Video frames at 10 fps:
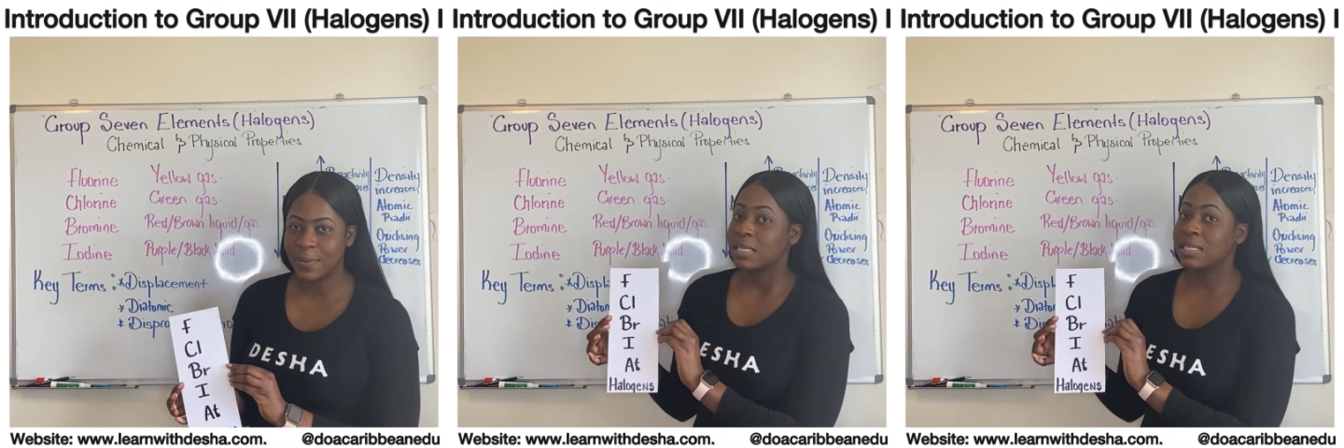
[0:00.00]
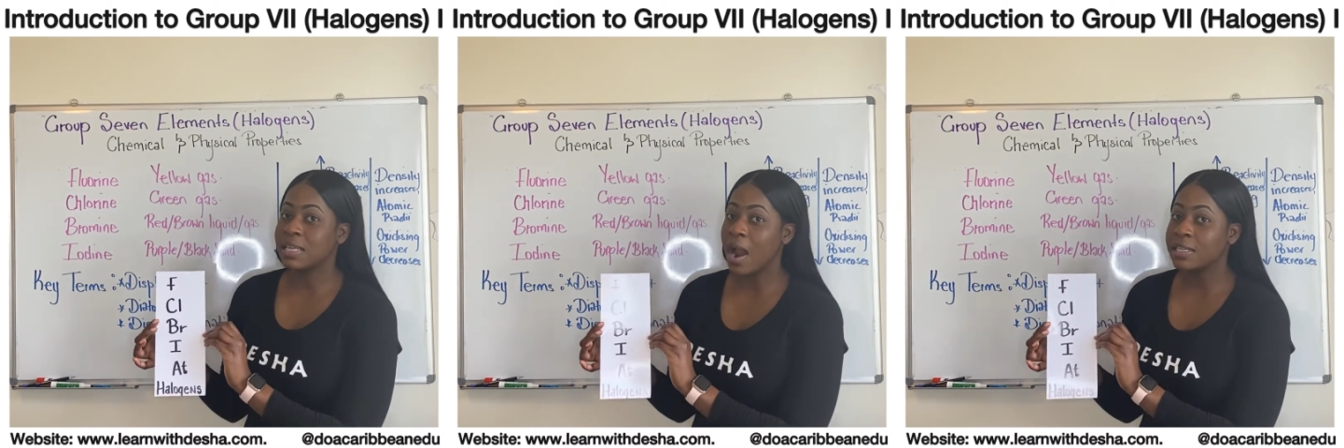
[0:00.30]

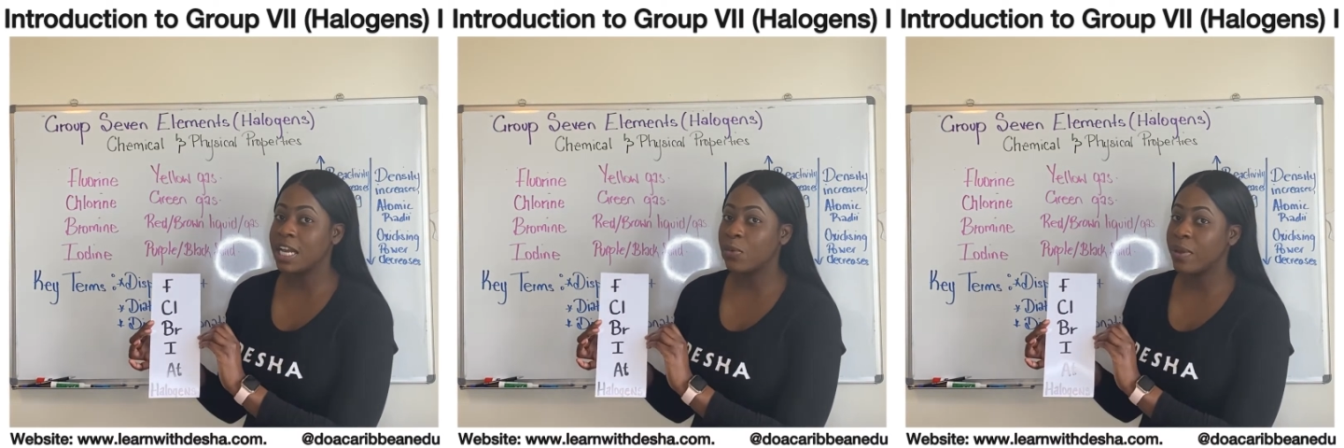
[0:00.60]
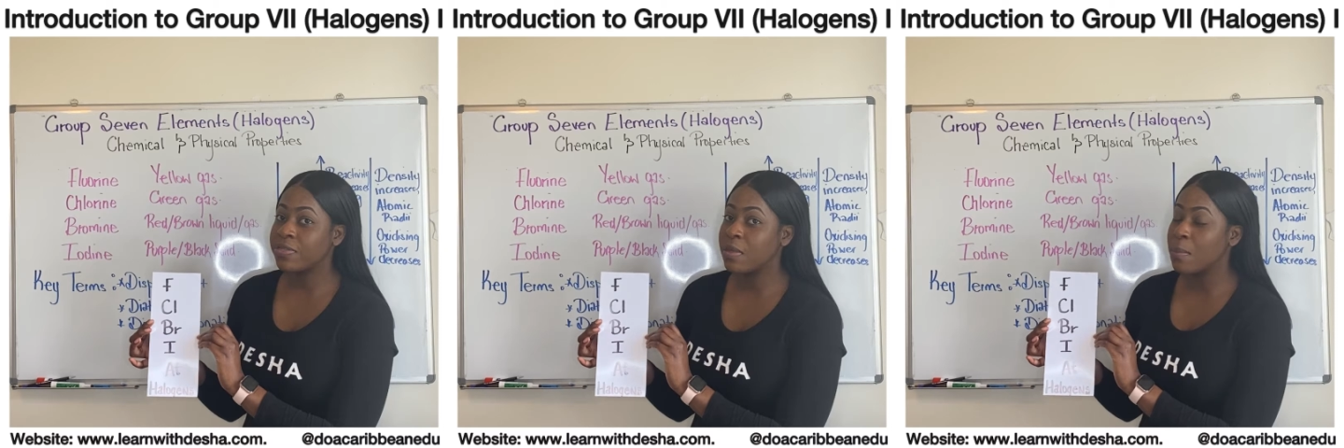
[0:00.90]
Starting
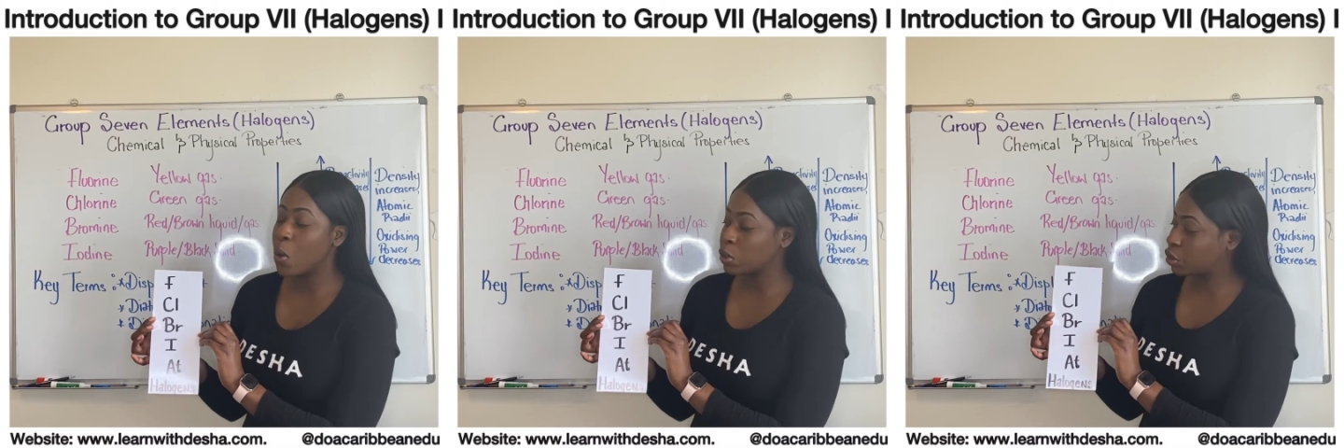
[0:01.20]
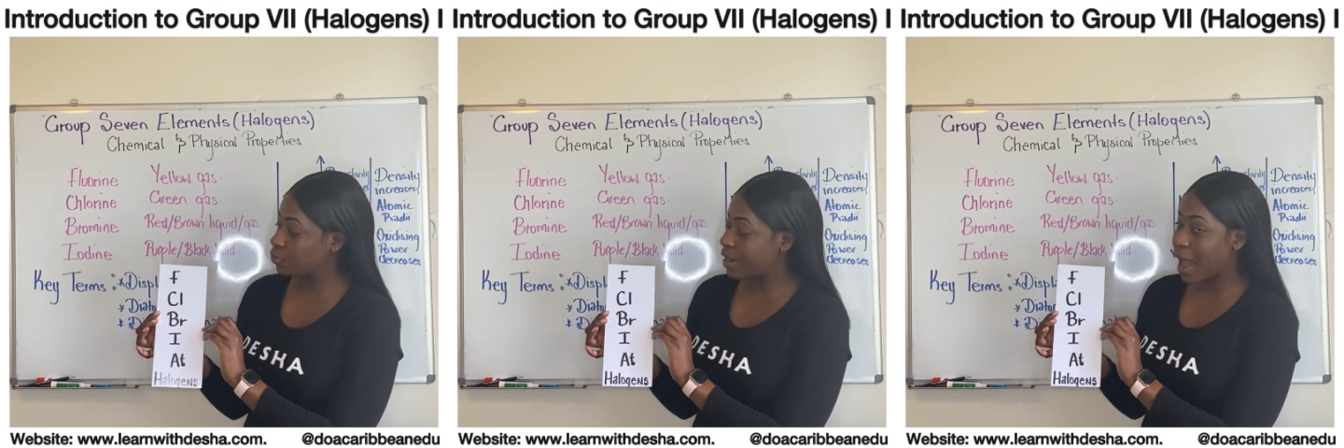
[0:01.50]
with the
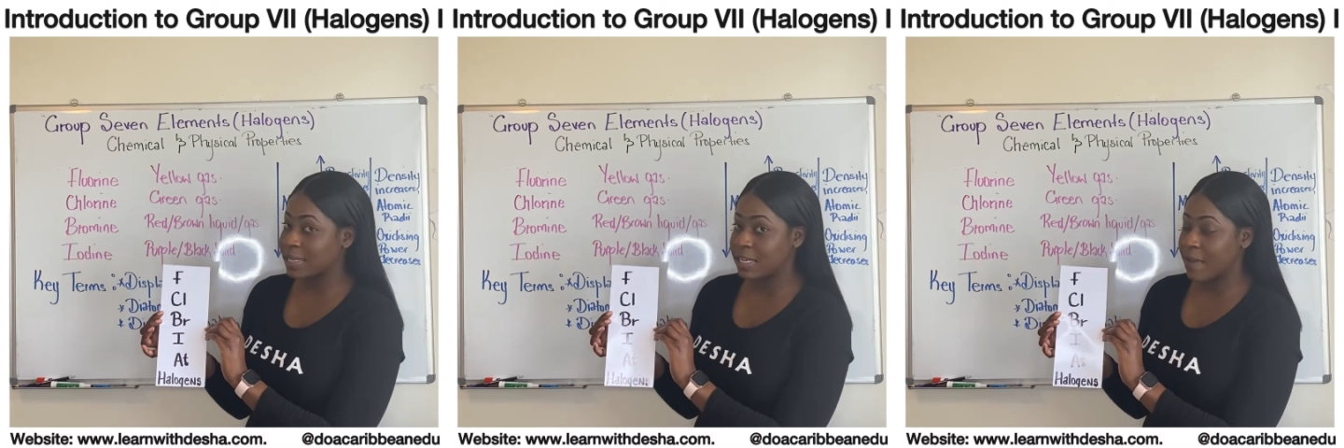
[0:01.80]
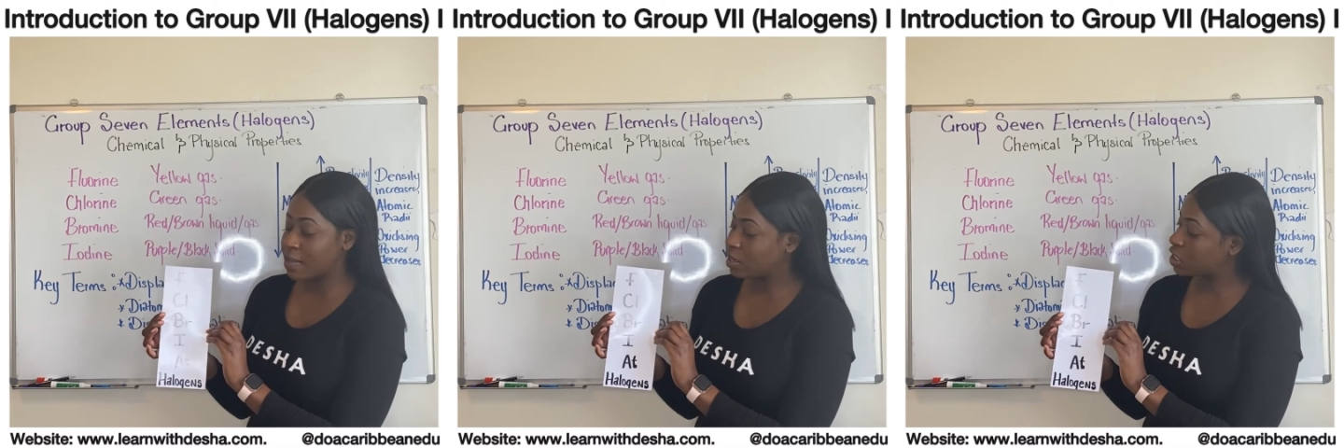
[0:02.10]
most reactive
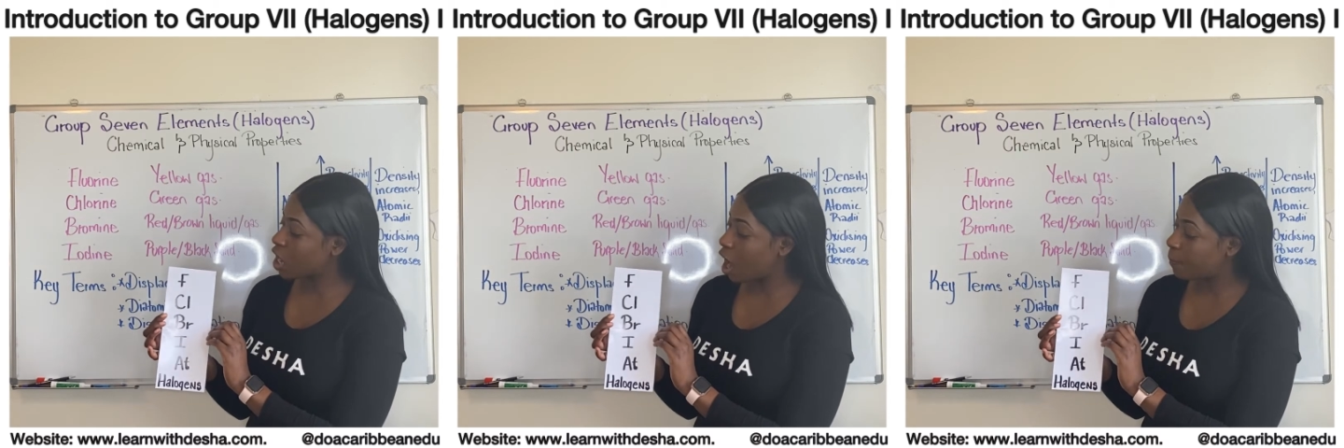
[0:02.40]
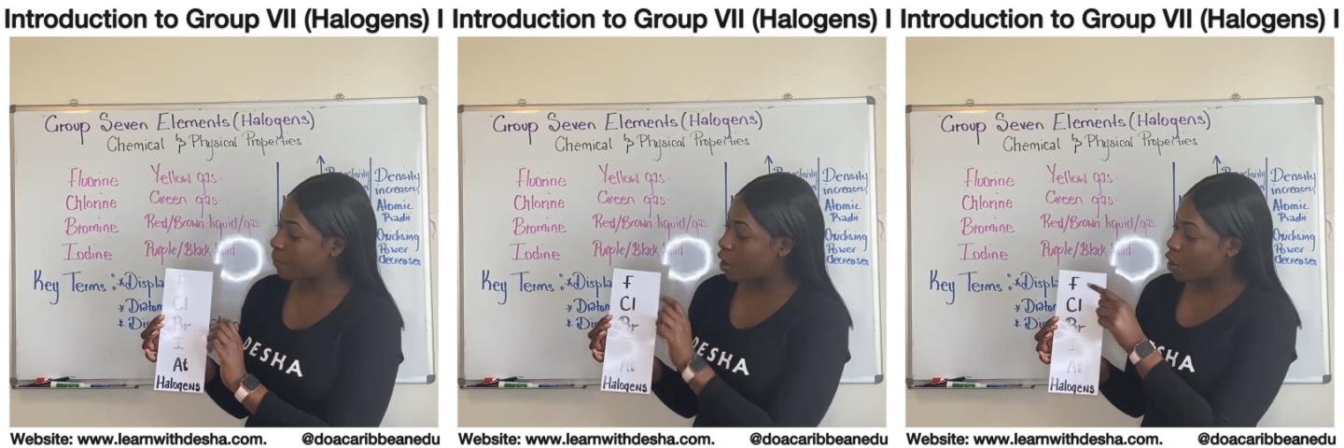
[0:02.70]
at the
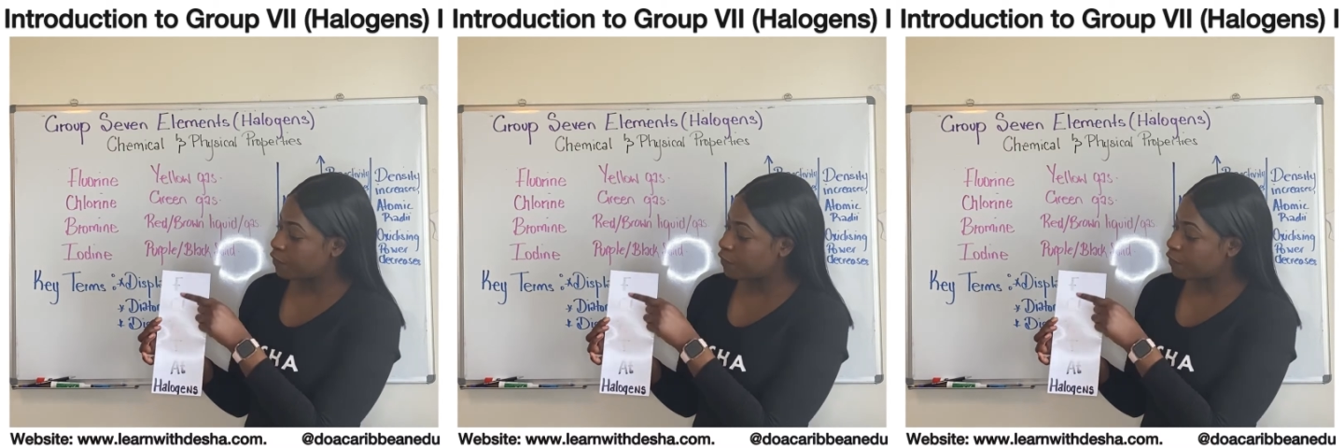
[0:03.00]
top,